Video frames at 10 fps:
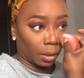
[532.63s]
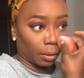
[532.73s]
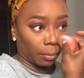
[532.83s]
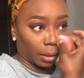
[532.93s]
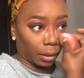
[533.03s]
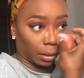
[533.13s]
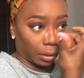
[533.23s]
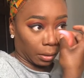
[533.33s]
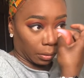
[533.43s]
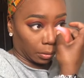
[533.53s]
And make the
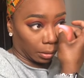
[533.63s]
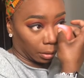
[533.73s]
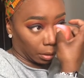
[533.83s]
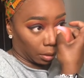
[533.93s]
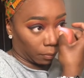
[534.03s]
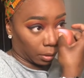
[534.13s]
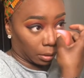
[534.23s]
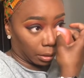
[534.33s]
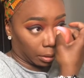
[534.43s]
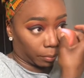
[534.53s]
nose look even
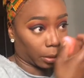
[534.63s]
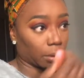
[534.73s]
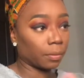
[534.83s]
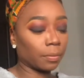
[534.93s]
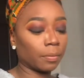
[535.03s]
slimmer.